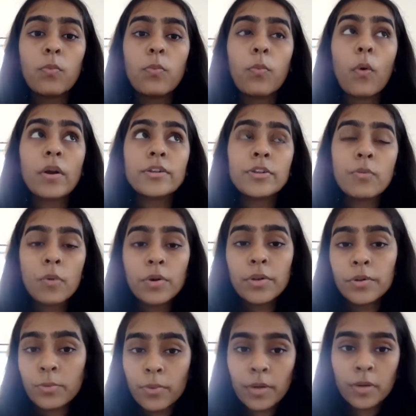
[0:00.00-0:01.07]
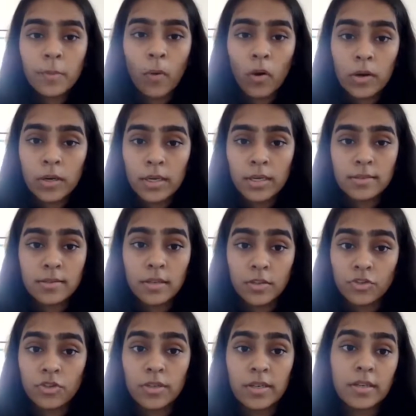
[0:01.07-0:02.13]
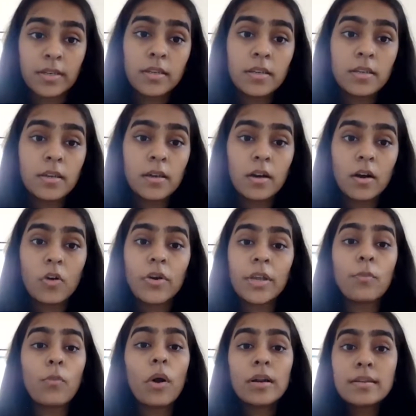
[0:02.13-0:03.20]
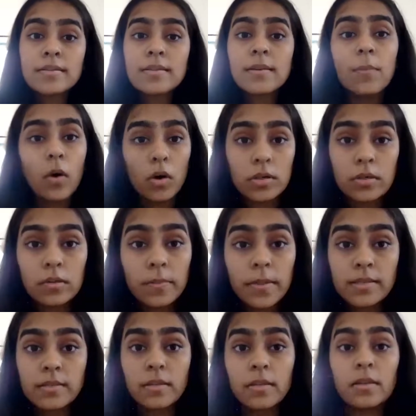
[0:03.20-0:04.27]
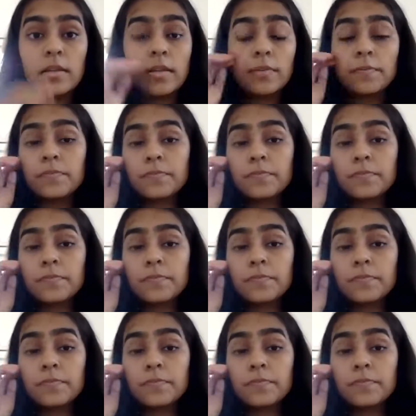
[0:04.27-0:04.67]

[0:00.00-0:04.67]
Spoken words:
What you want to do in a model essentially, okay, what is a model basically?